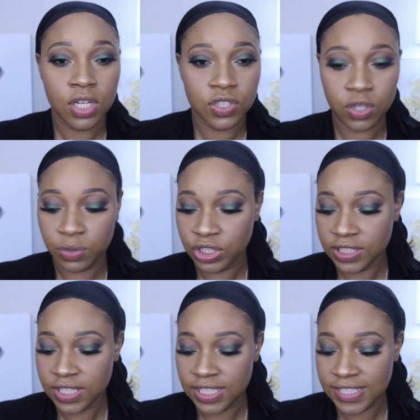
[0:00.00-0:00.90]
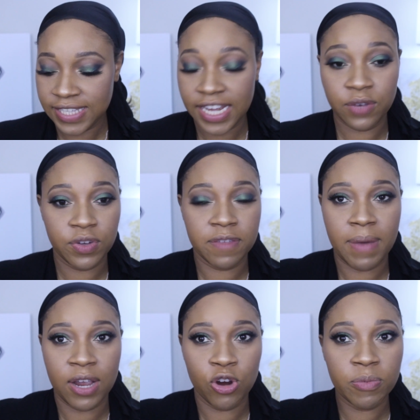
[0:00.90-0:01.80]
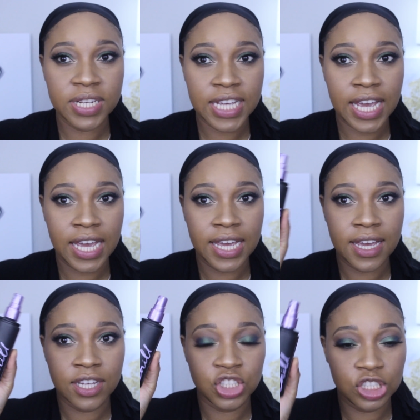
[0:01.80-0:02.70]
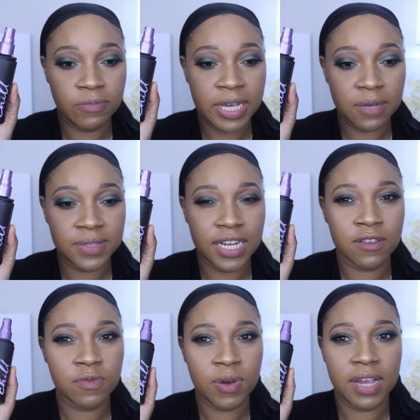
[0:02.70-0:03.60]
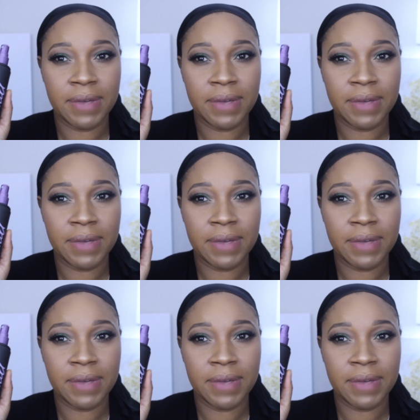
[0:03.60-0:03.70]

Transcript: So we're just going to set it with my Urban Decay Chill Makeup Setting Spray.